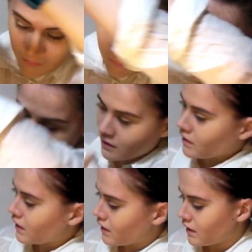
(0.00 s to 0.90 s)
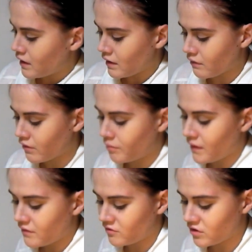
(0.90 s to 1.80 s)
MAC. I'm going to
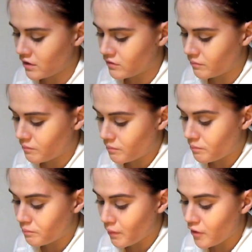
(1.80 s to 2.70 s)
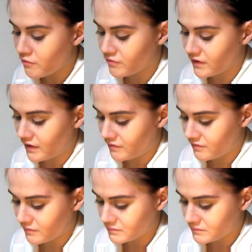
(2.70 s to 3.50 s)
apply this shade to both lids.